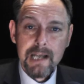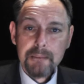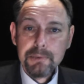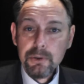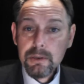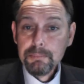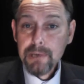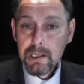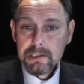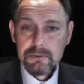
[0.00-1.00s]
in a purely
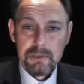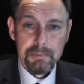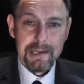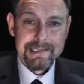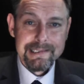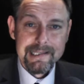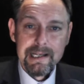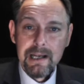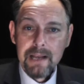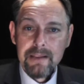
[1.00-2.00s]
personal capacity